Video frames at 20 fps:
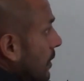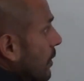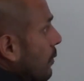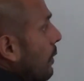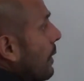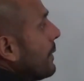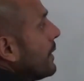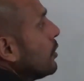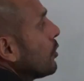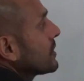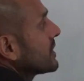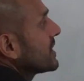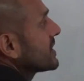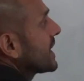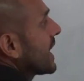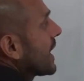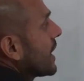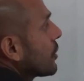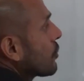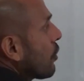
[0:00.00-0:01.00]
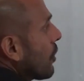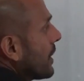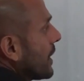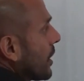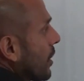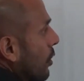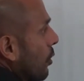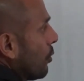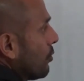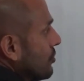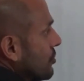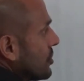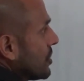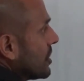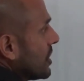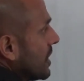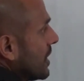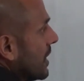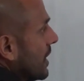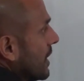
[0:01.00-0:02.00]
when we looked at 2 Chronicles
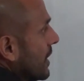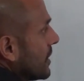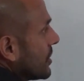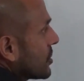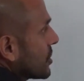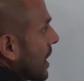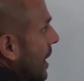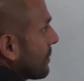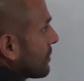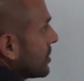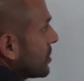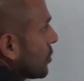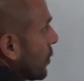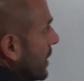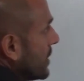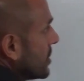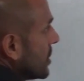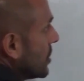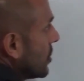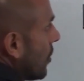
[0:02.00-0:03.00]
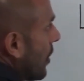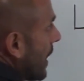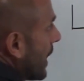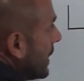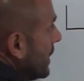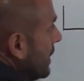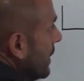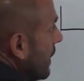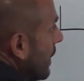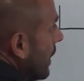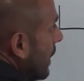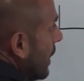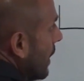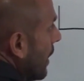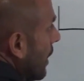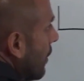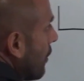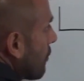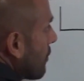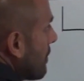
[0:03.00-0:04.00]
chapter 29.
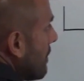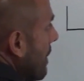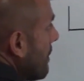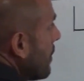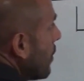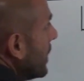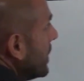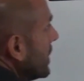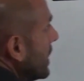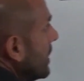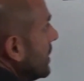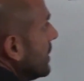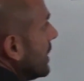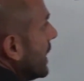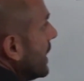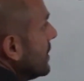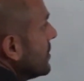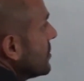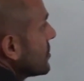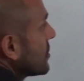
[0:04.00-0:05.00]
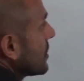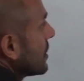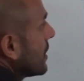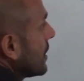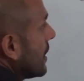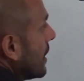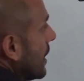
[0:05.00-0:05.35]
Remember we did this